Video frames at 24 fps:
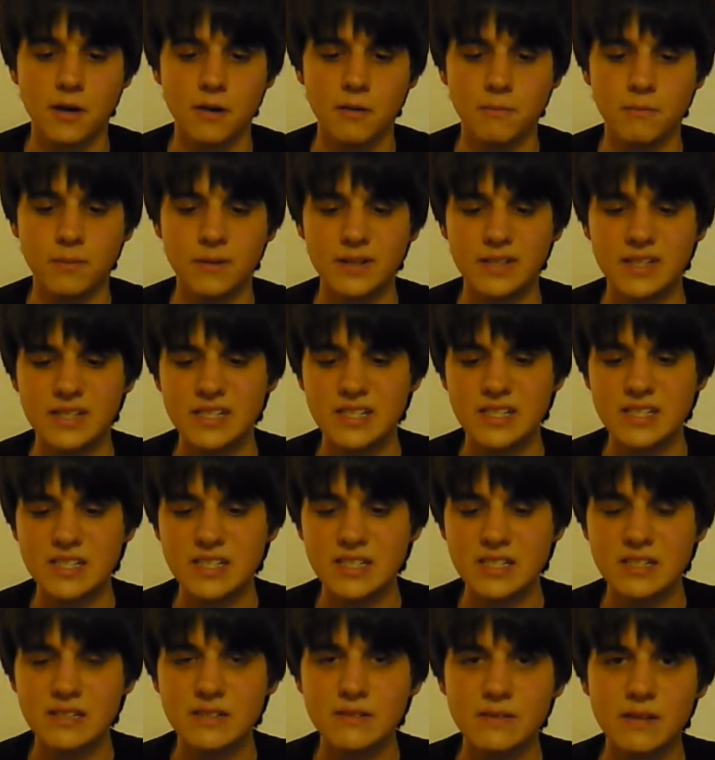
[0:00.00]
But
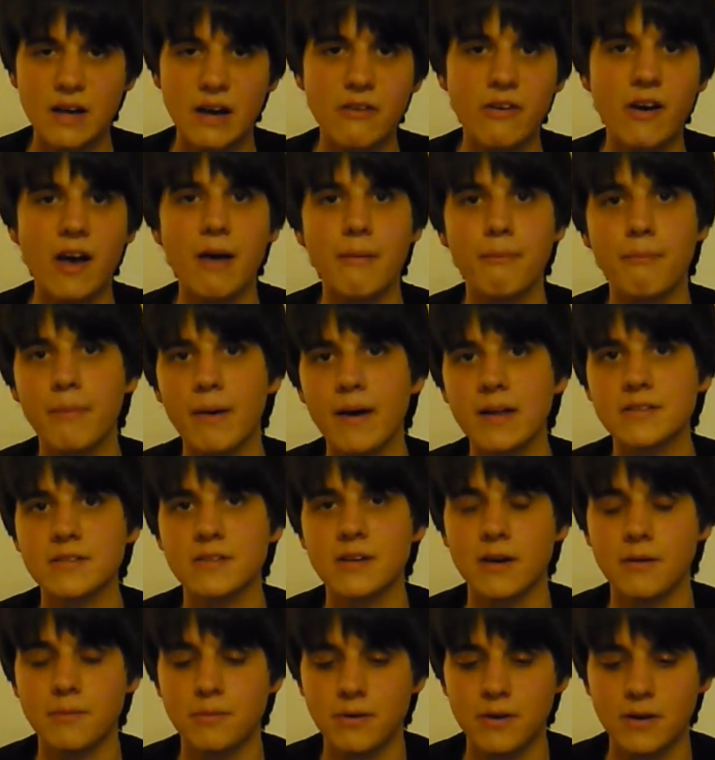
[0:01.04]
I've had
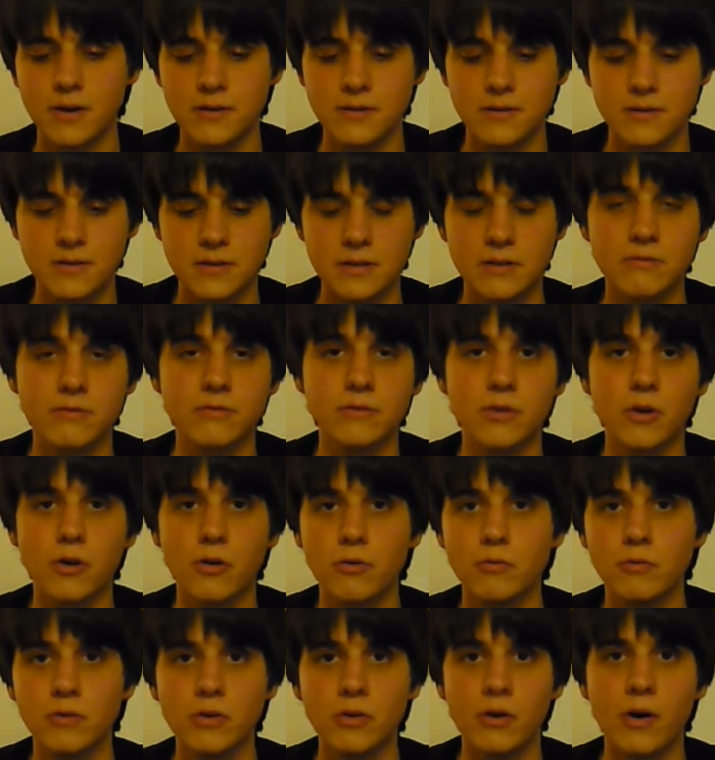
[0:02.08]
better IPAs, even though
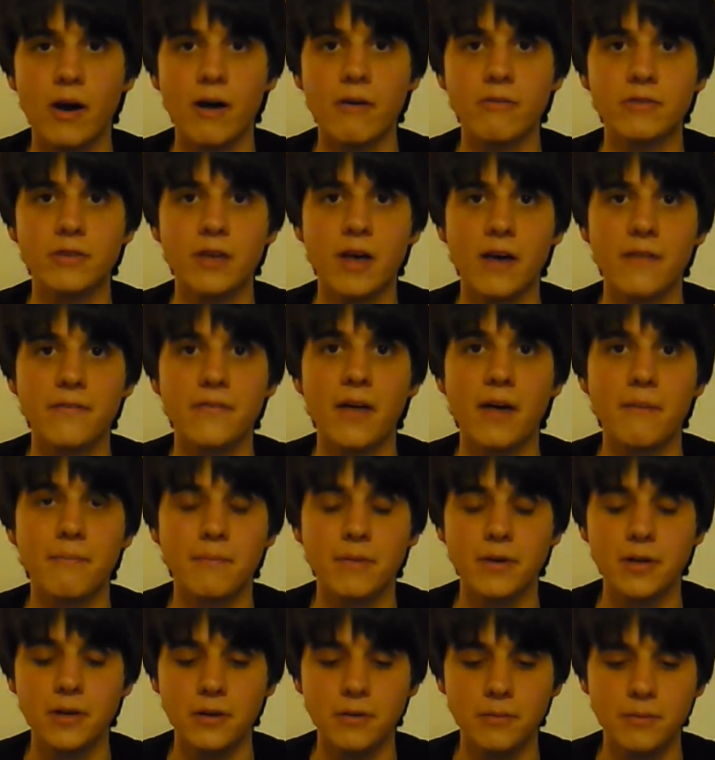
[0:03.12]
I haven't had that
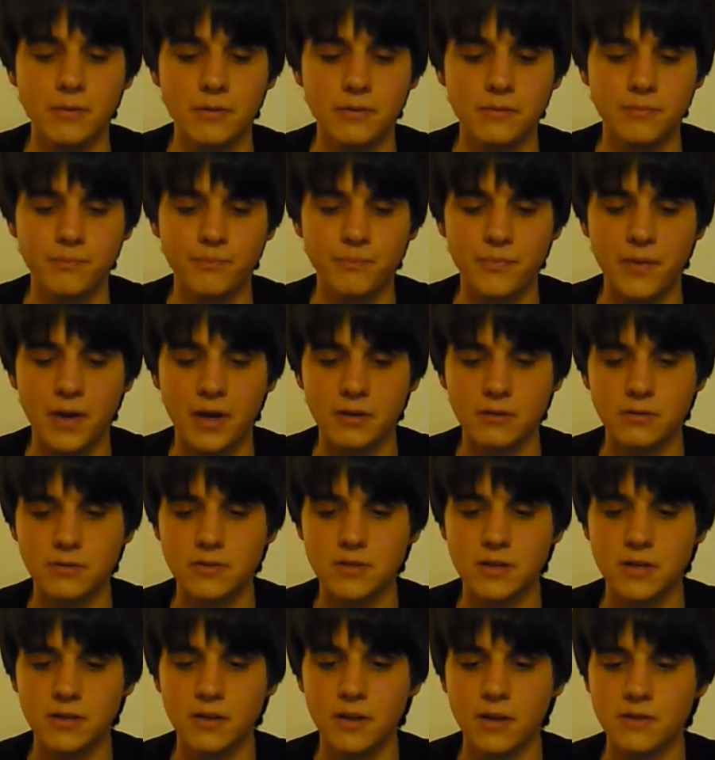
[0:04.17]
many, but I can
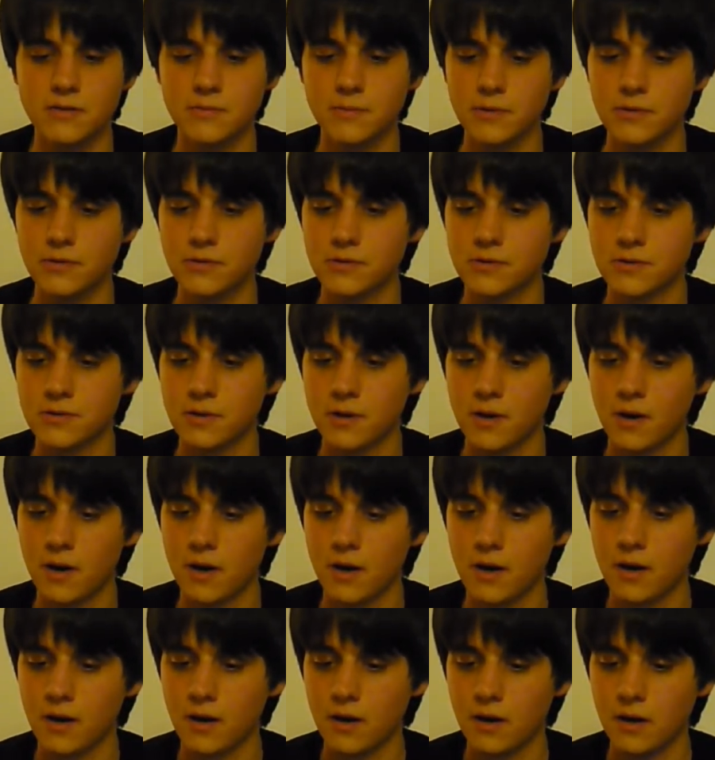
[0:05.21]
say this
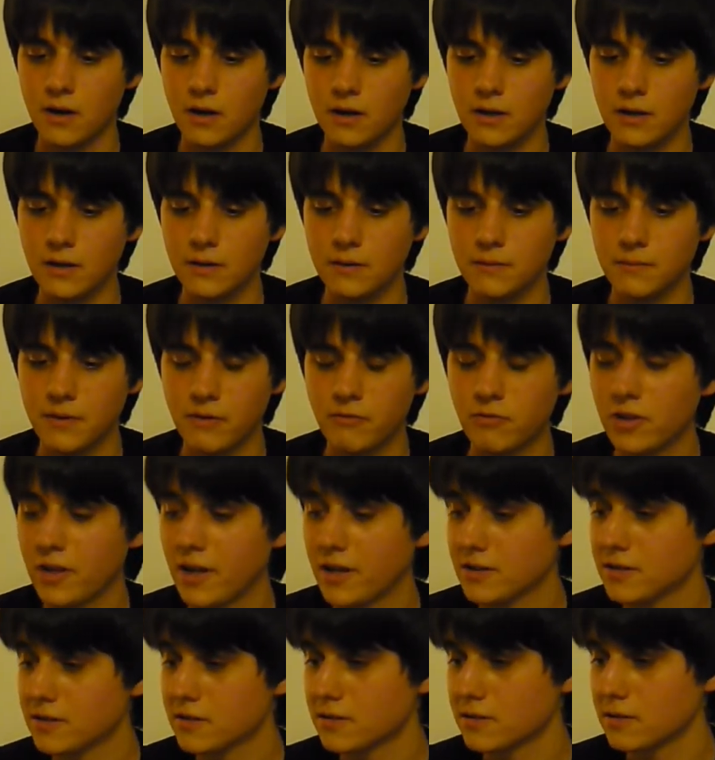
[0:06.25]
much.
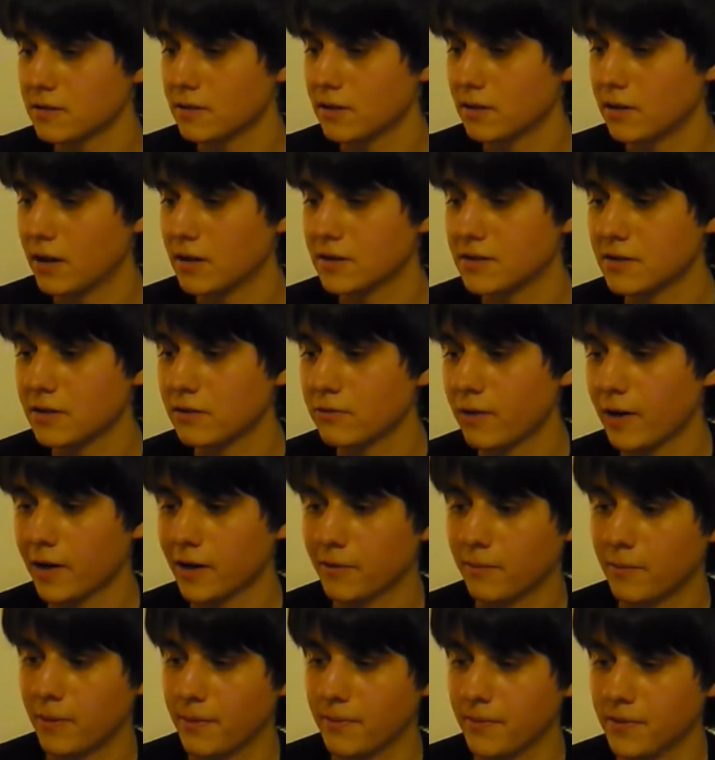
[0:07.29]
Nevertheless, I still
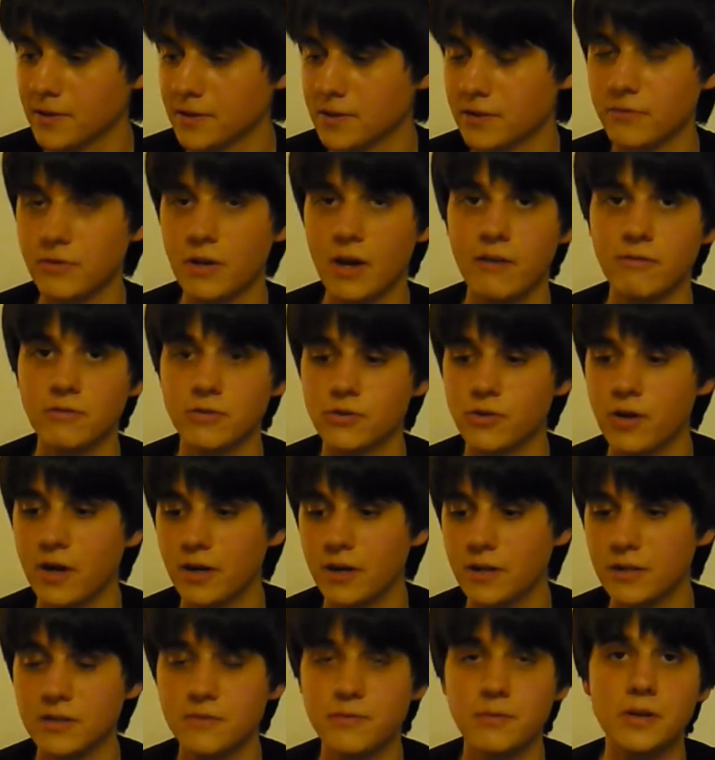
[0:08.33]
recommend this. If you haven't tried it,
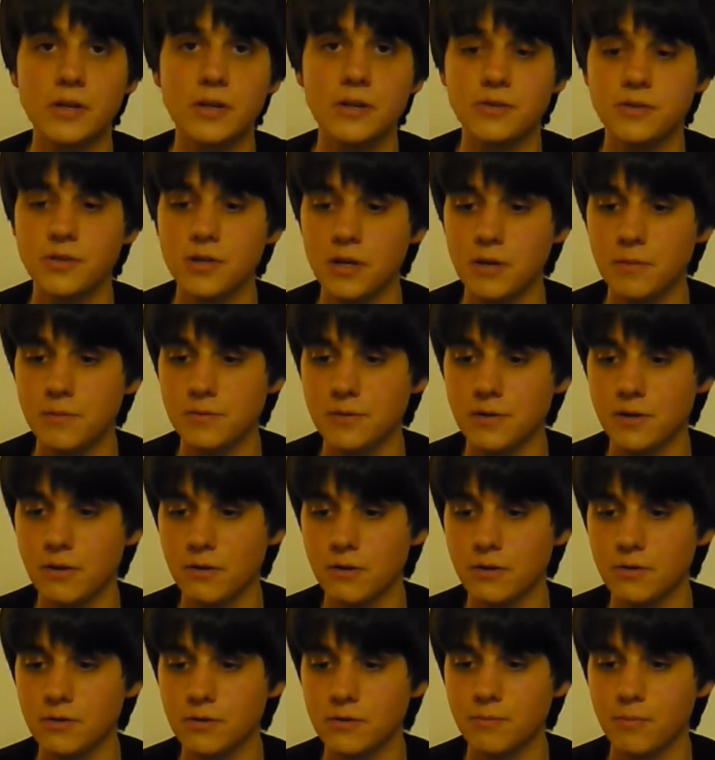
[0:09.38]
it's pretty cheap, so
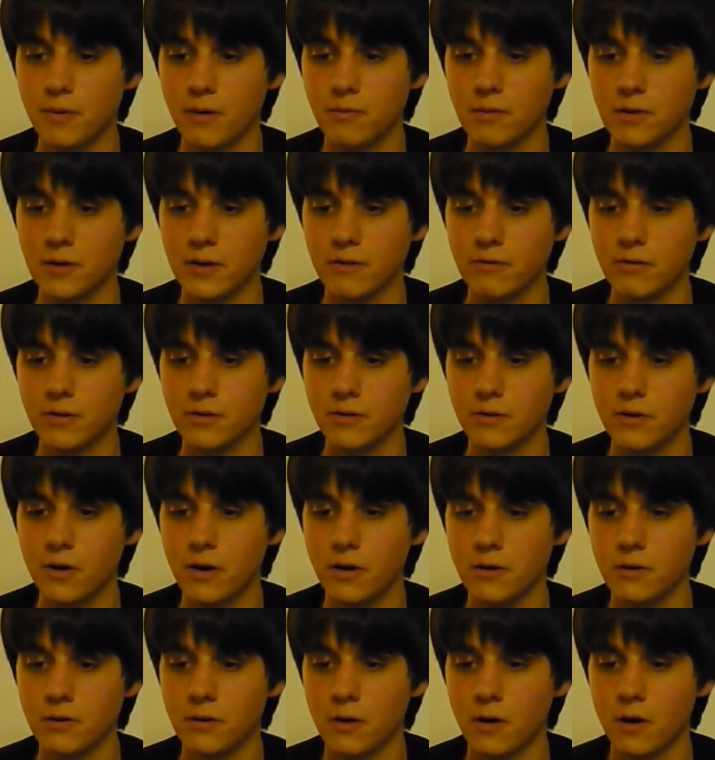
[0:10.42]
you should probably give it a
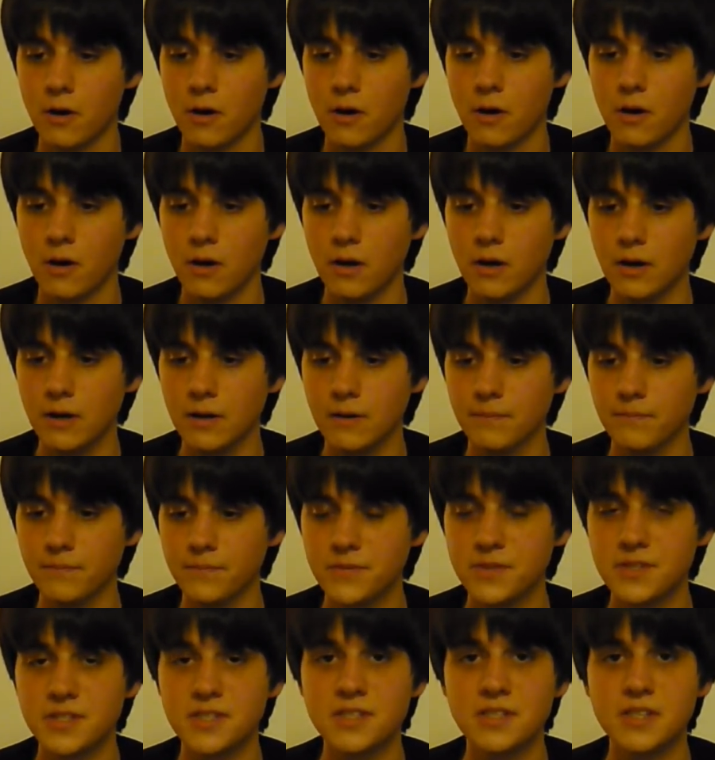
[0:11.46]
go.
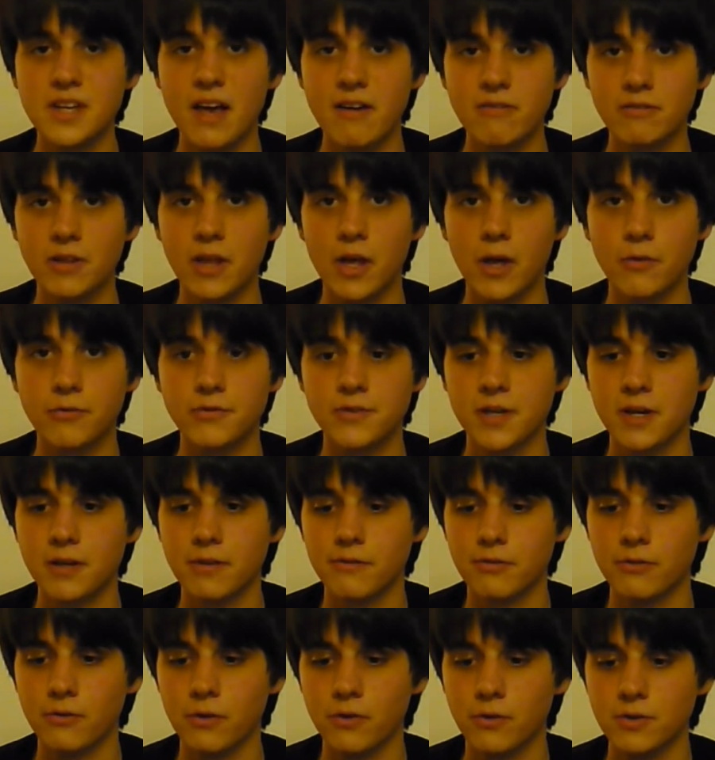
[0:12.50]
7 out of 10
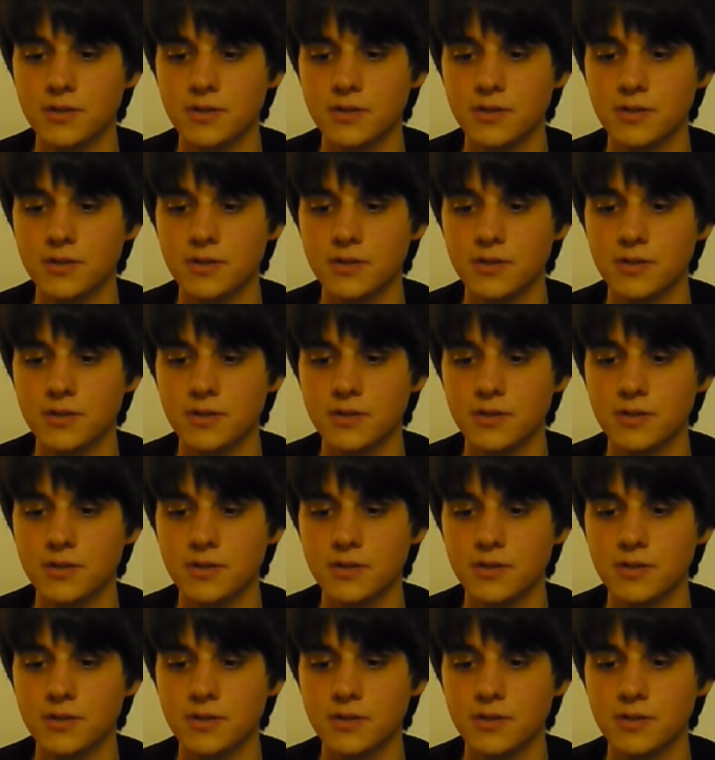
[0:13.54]
for